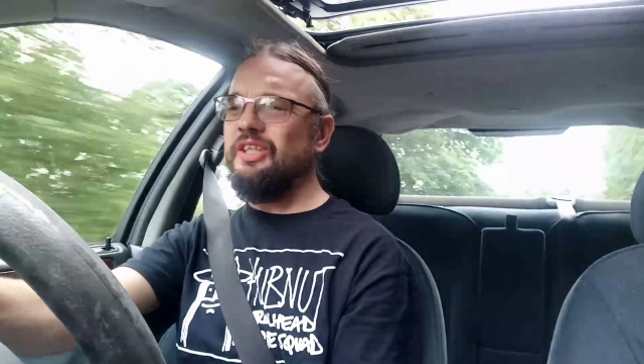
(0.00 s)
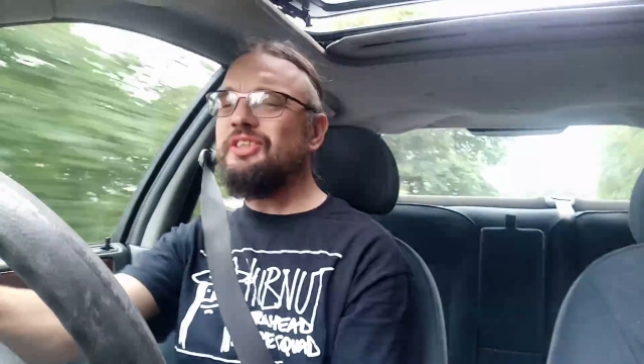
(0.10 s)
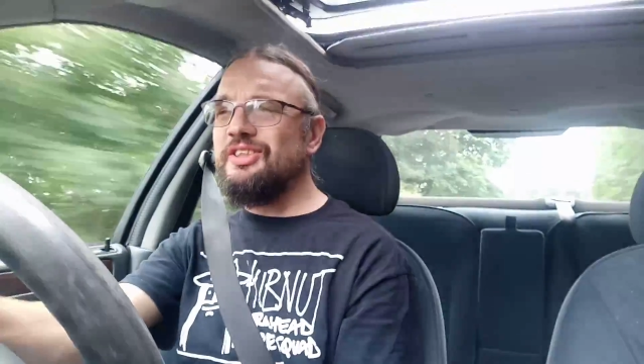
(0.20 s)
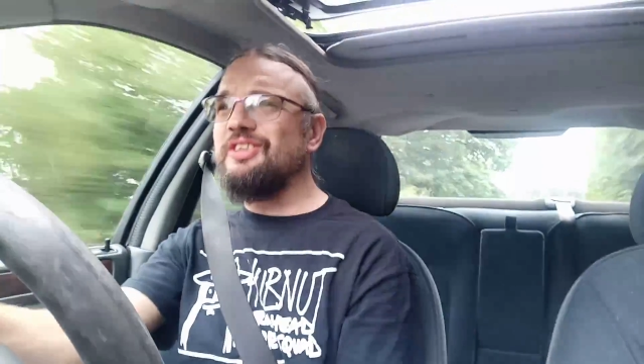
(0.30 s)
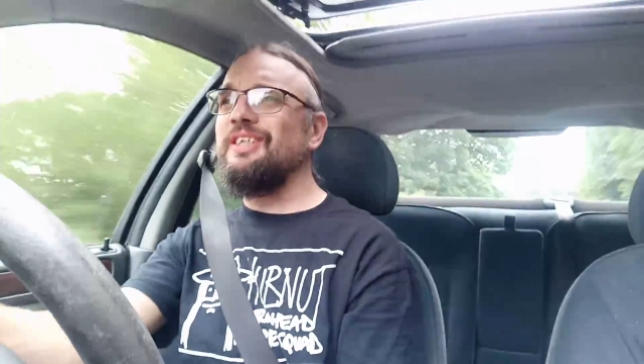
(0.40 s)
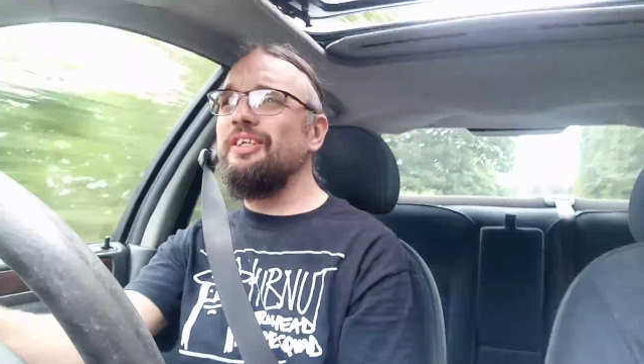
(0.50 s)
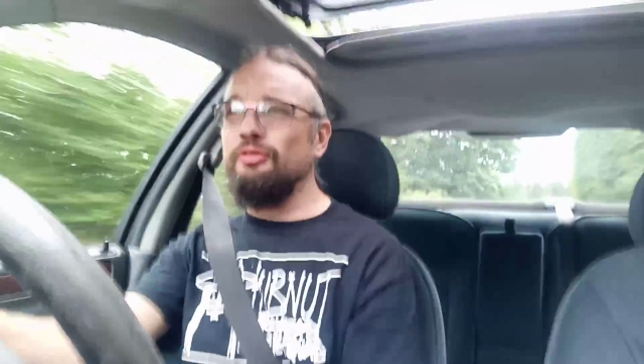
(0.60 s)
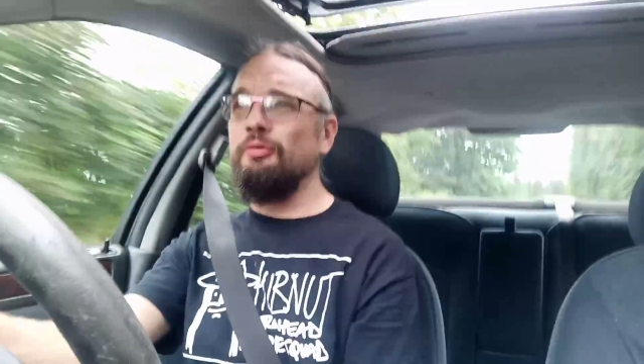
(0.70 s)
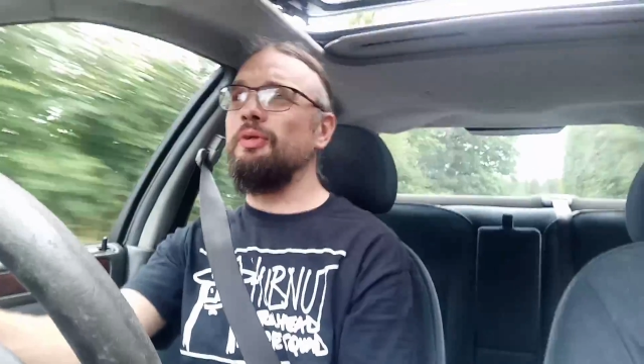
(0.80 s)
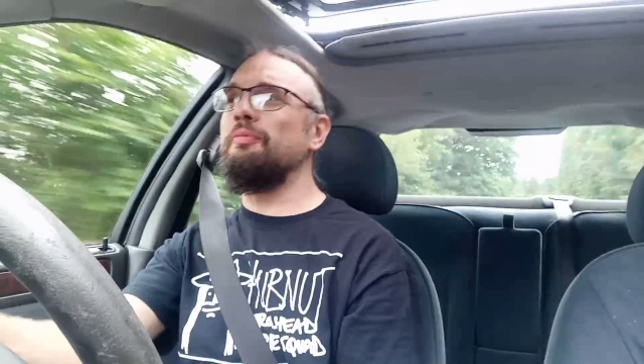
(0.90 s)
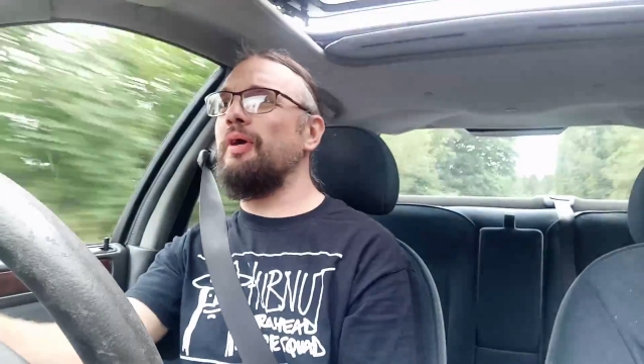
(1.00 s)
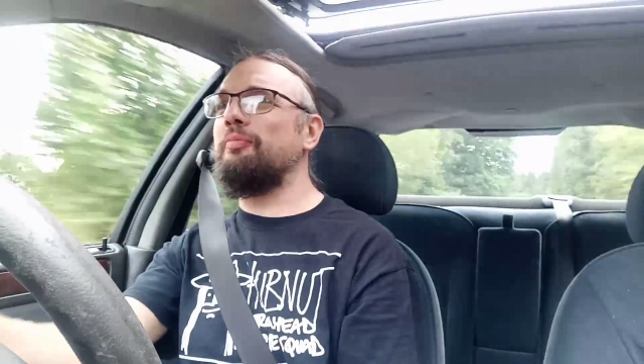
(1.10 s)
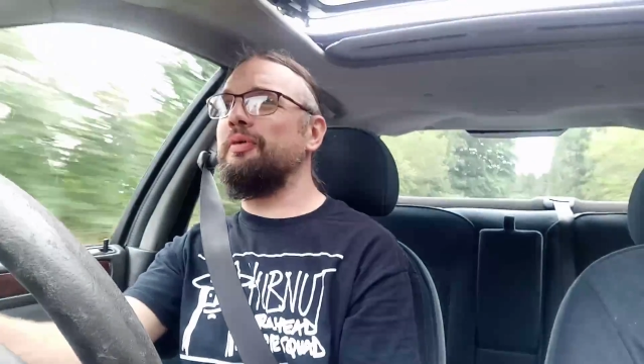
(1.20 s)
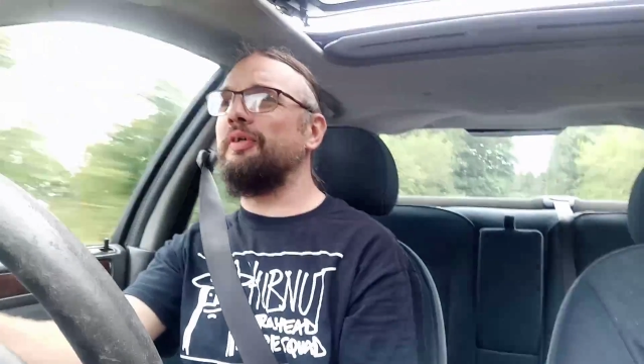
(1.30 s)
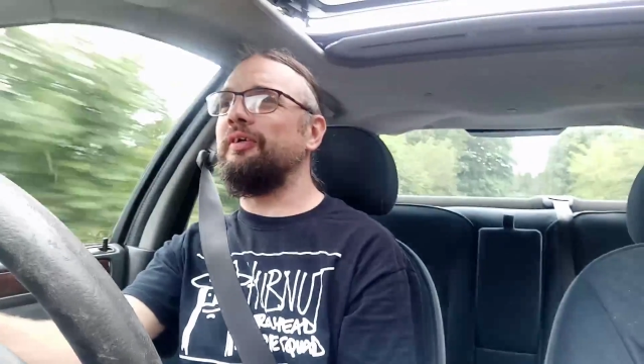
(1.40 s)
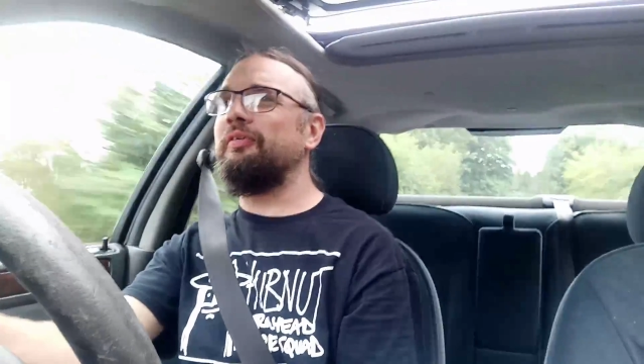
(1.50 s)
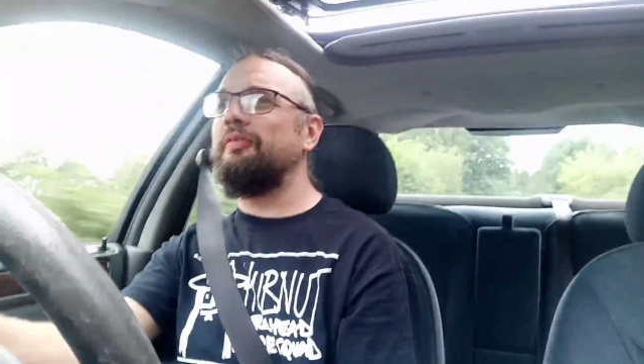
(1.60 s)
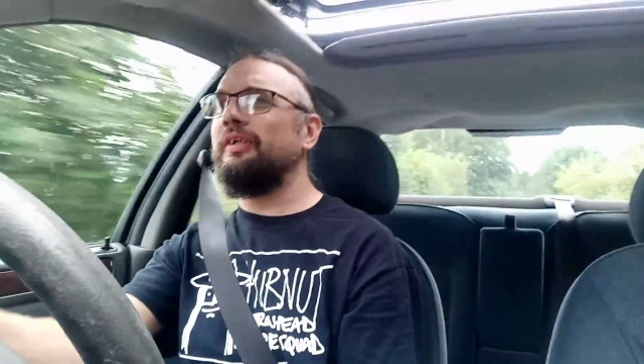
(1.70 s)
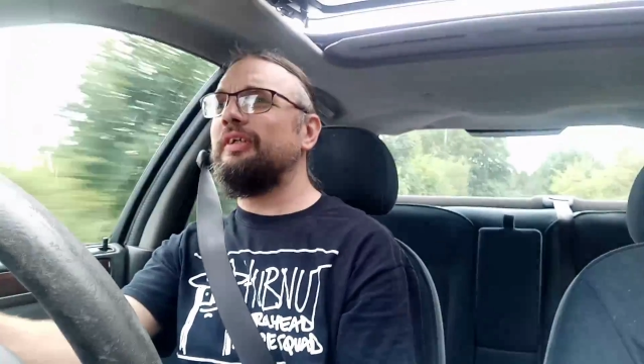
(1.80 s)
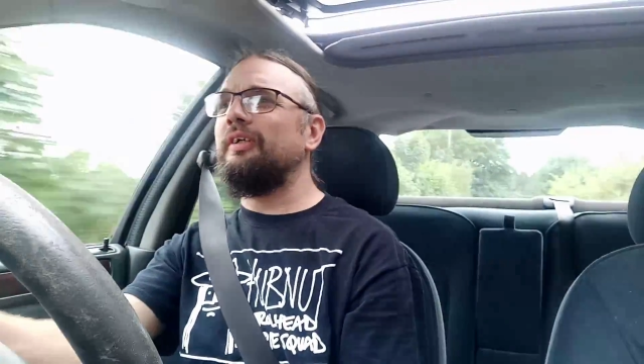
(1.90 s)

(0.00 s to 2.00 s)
Considerably peppier.